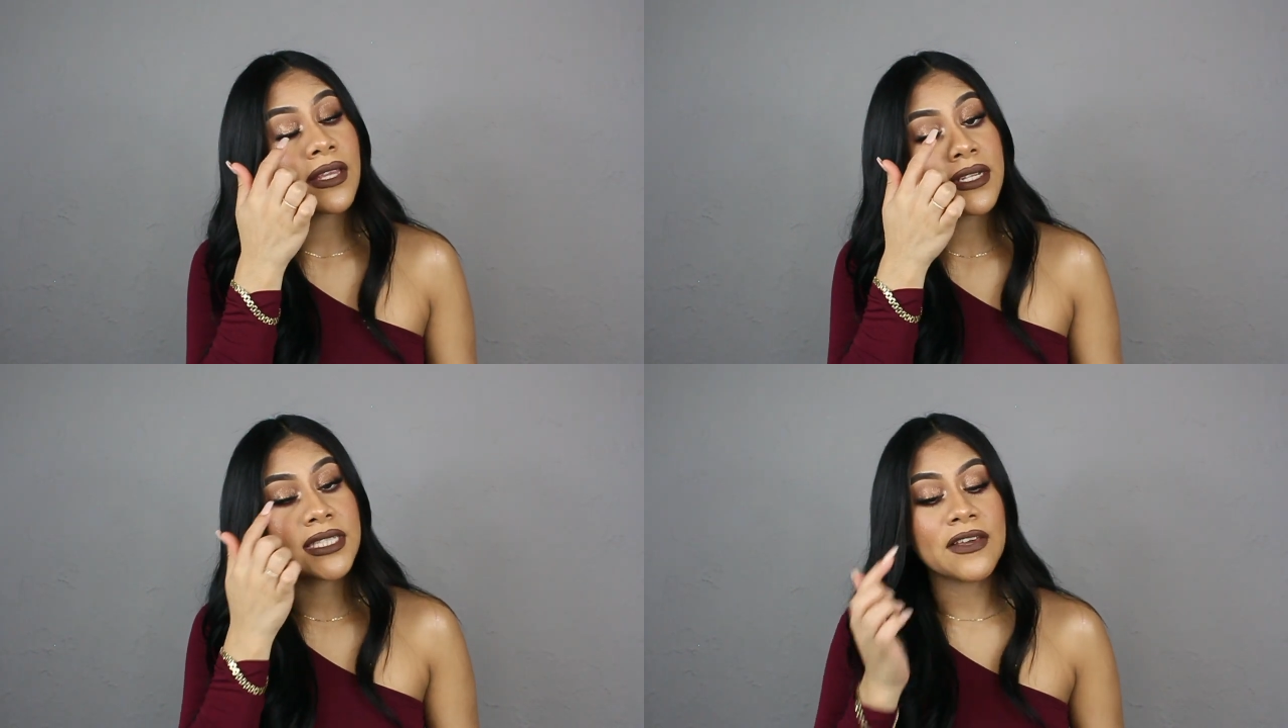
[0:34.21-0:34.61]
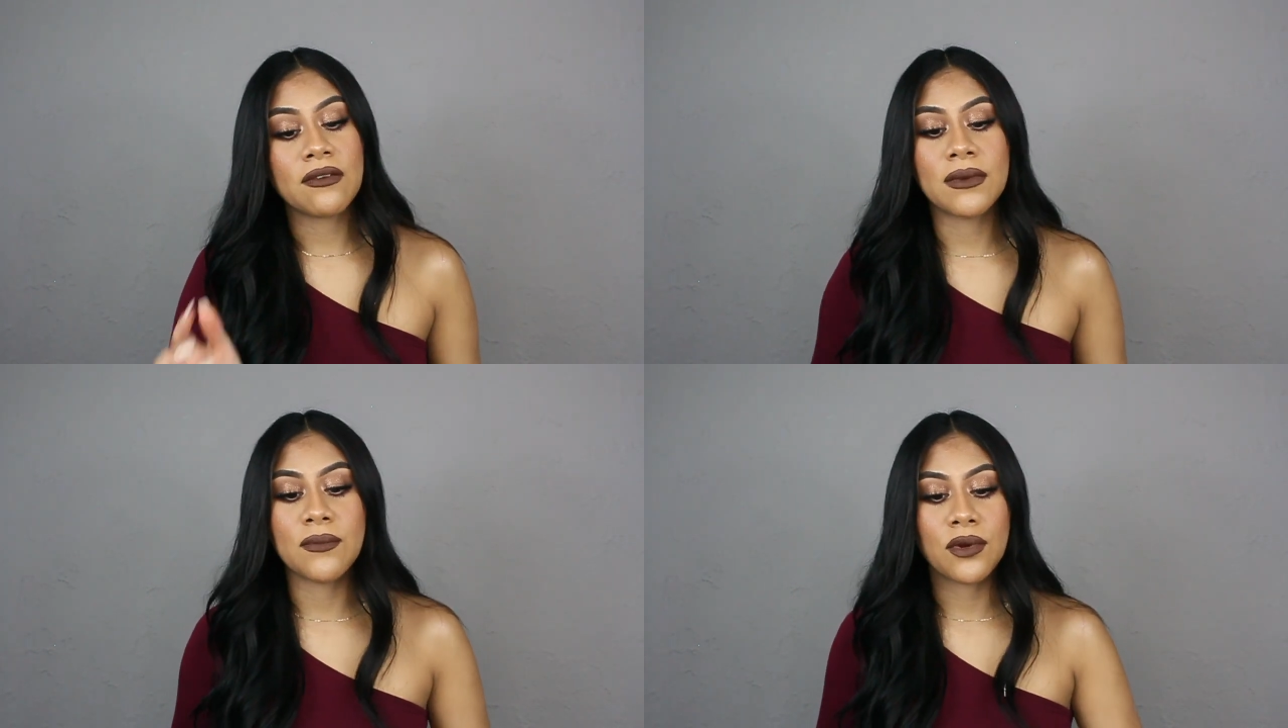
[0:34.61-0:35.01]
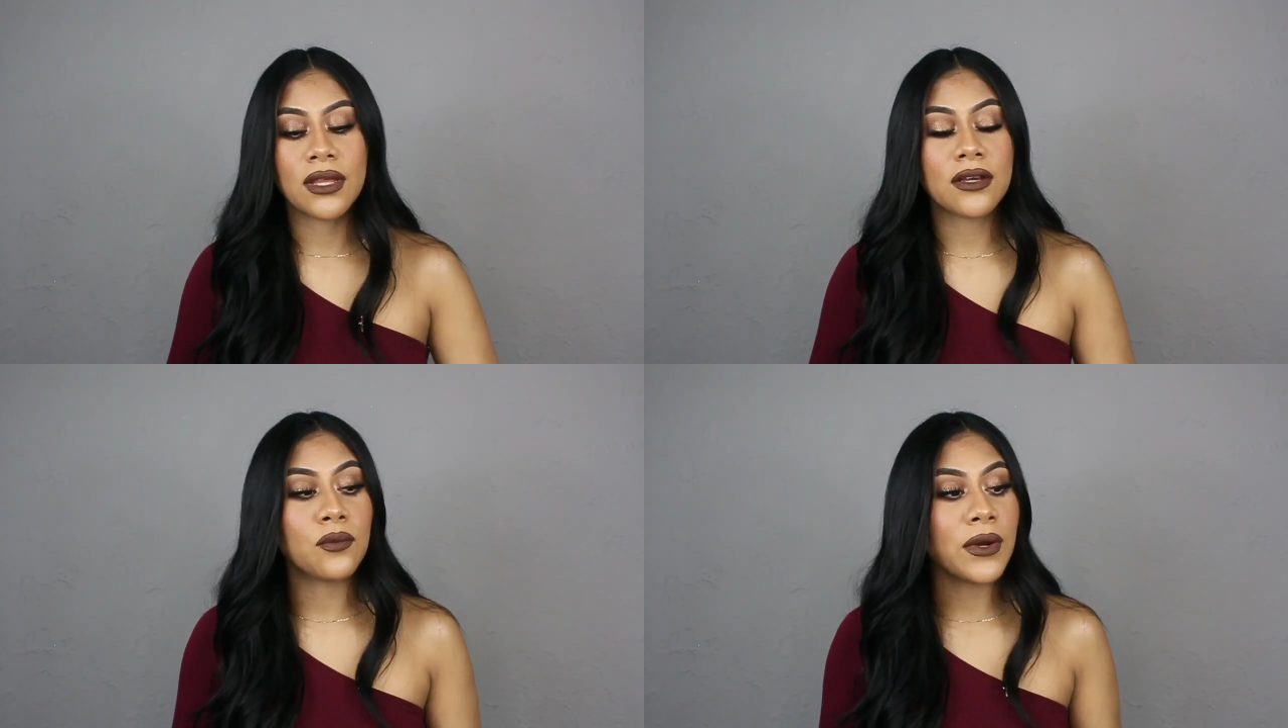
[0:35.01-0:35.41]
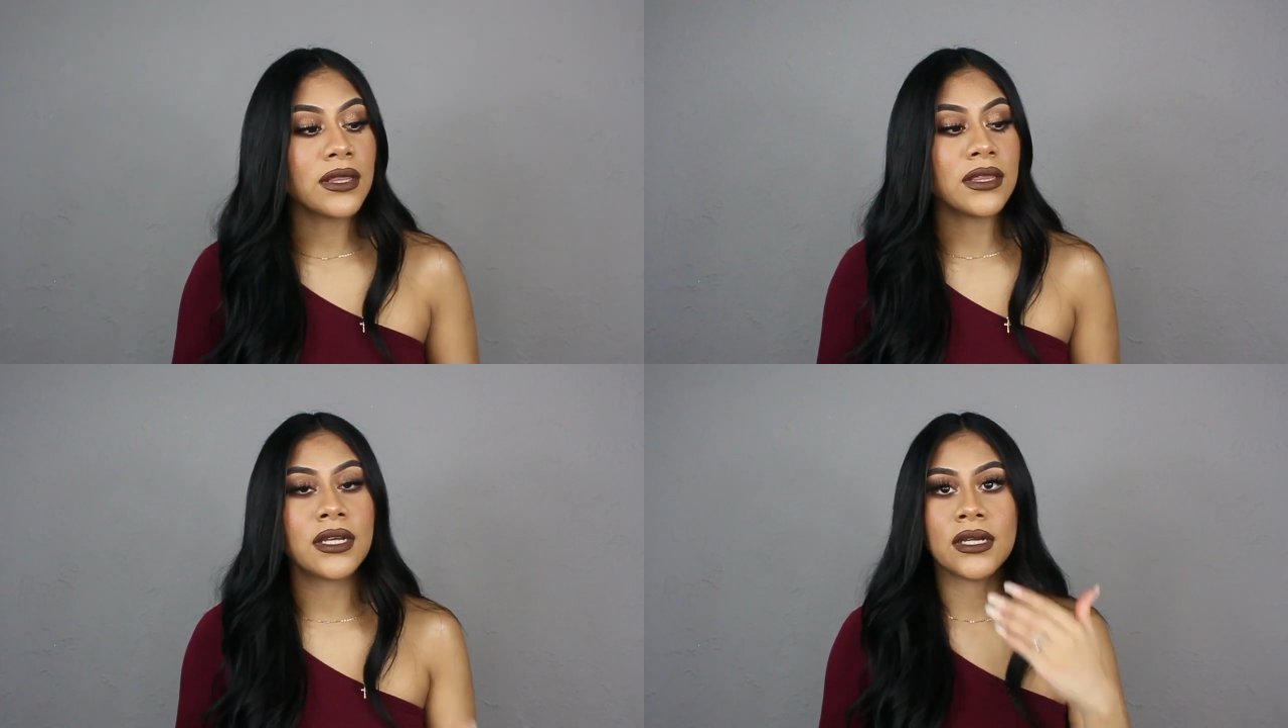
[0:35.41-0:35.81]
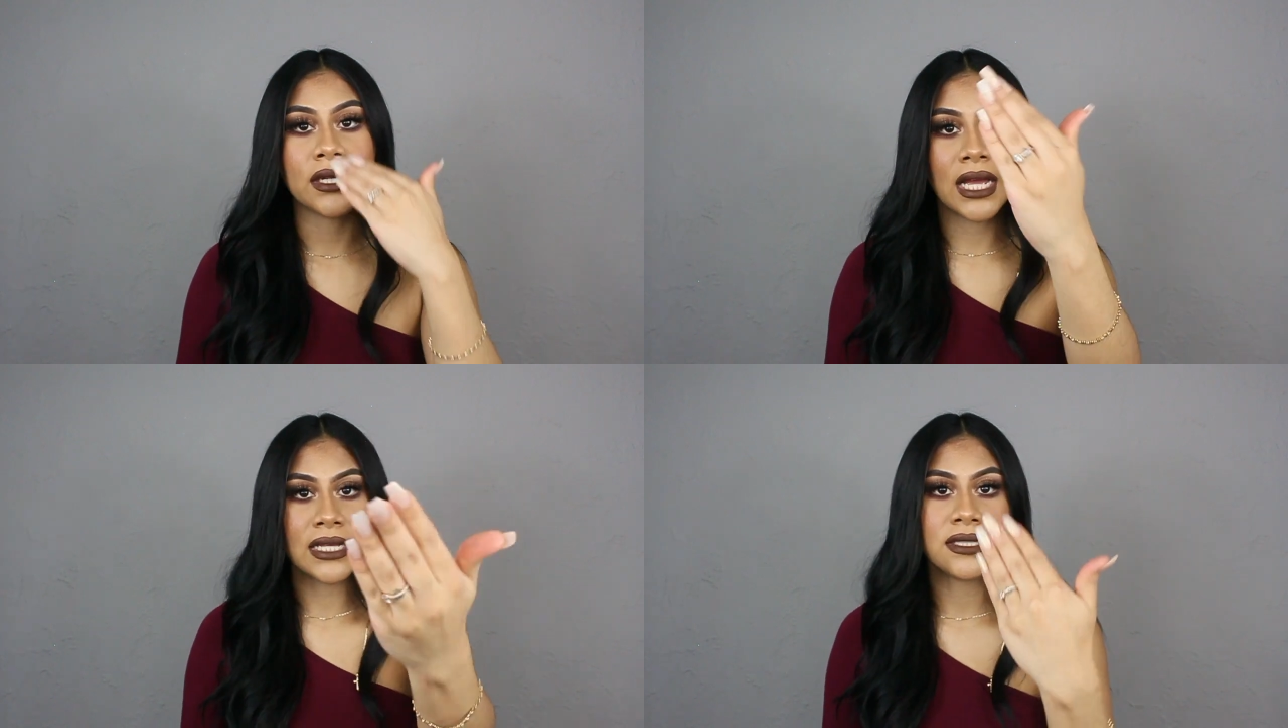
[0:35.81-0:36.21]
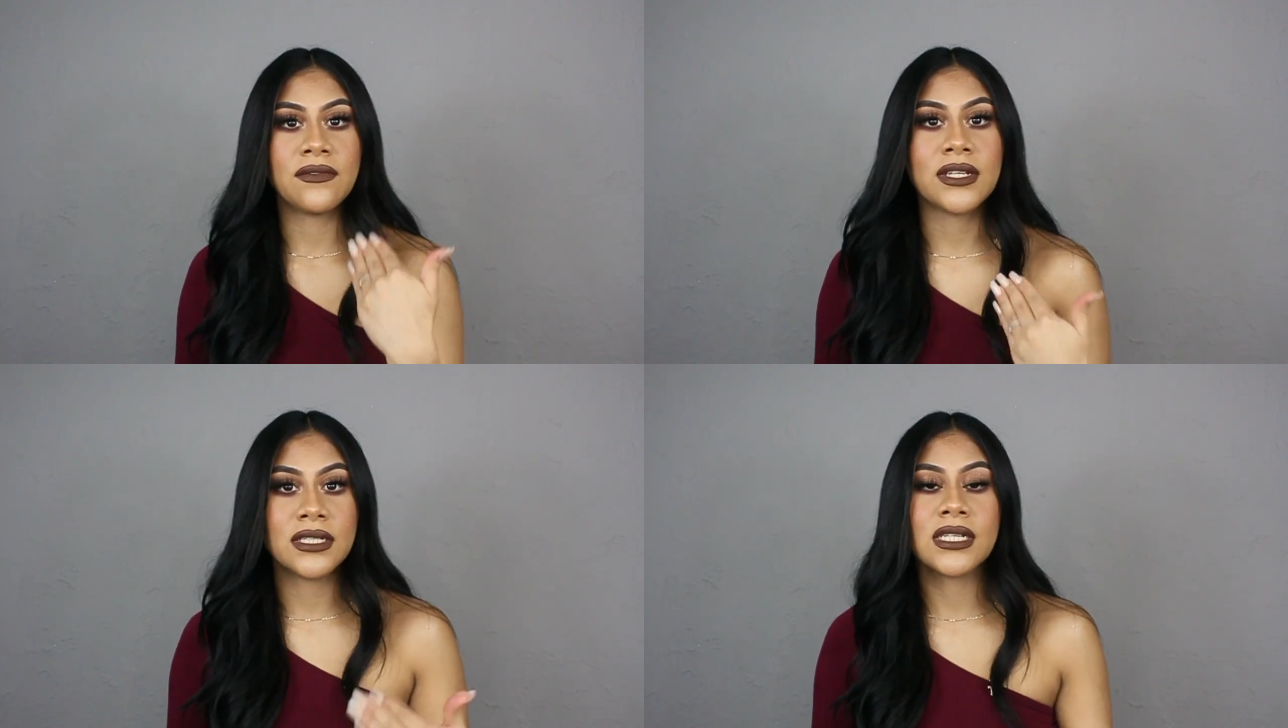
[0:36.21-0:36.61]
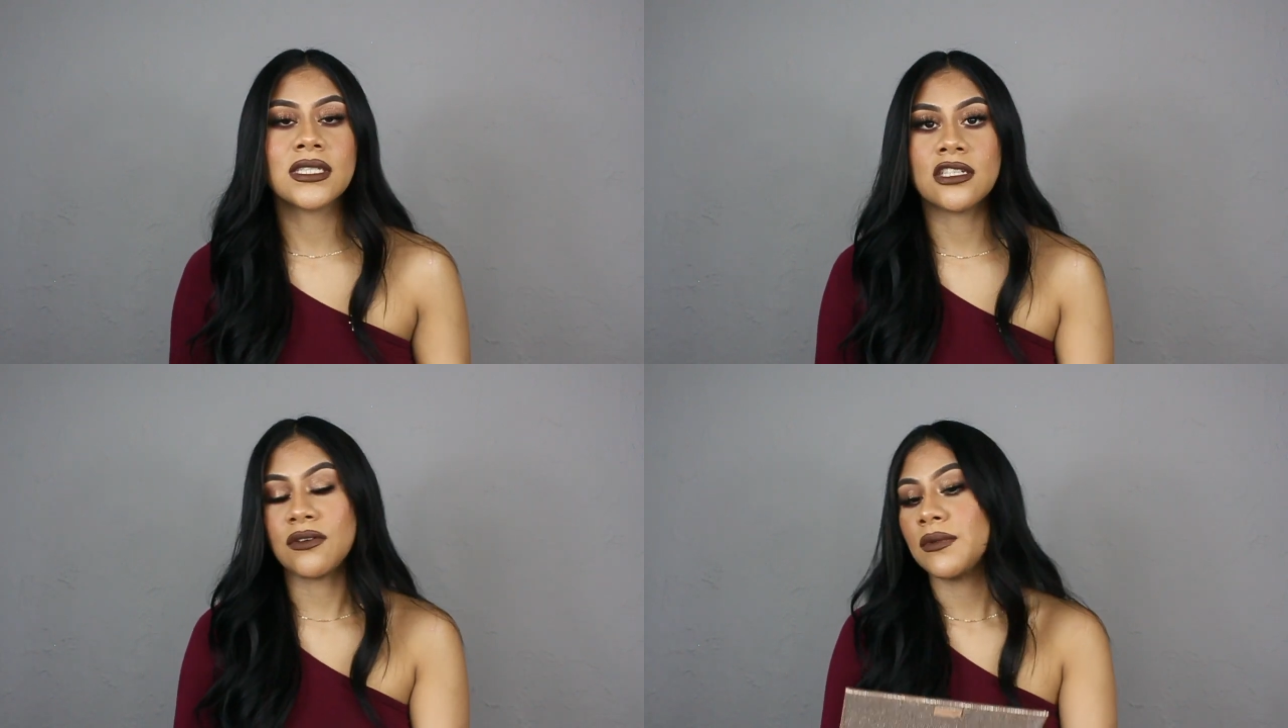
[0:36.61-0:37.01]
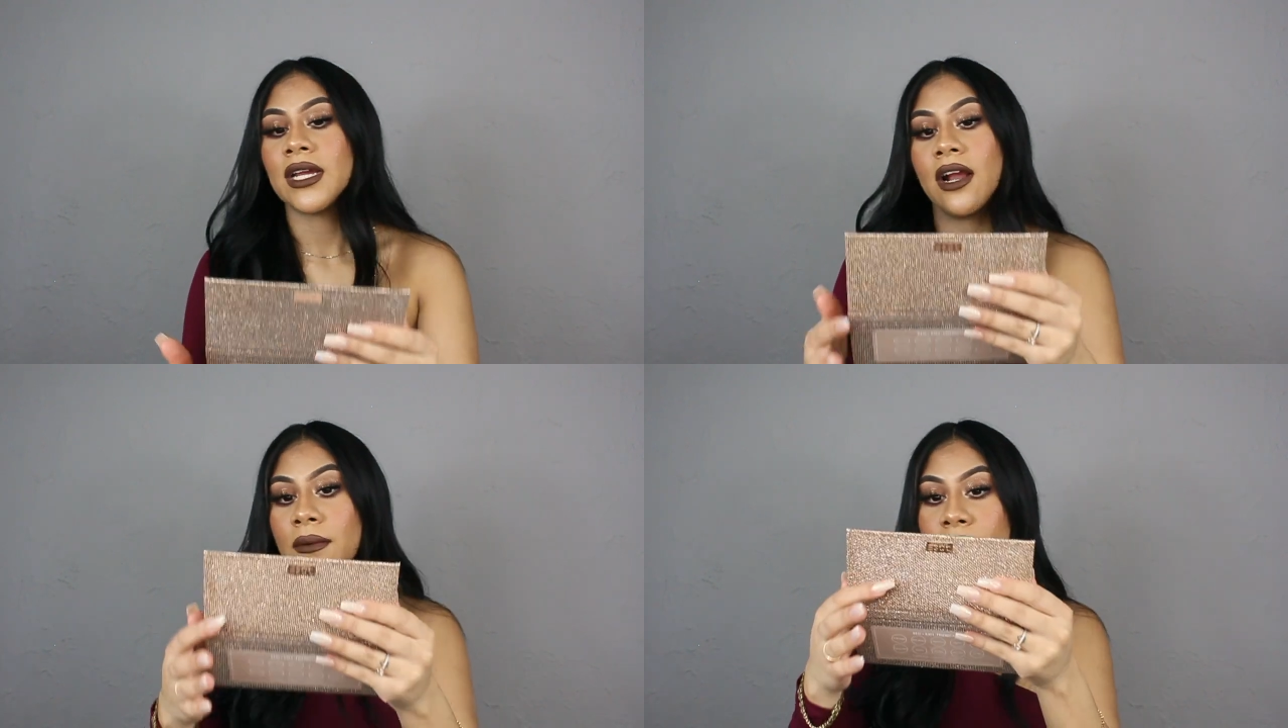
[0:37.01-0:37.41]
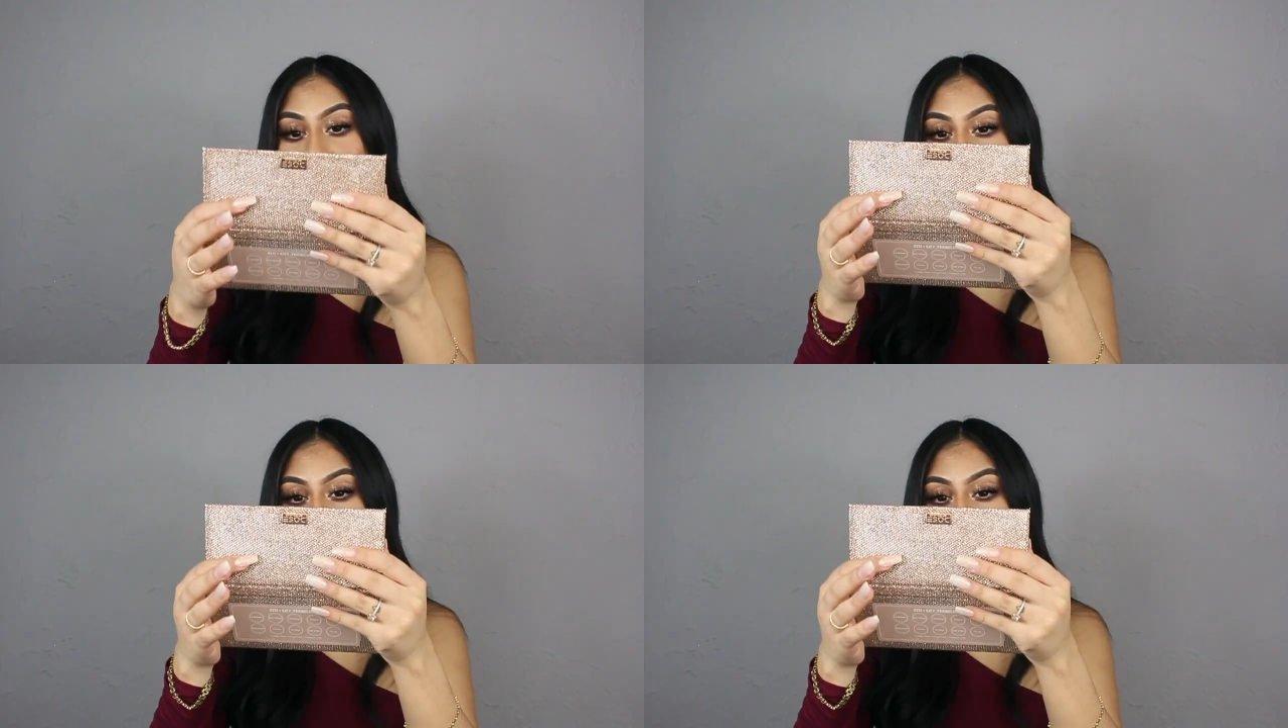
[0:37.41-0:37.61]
that it's giving me more like a wet look as of the distance from the camera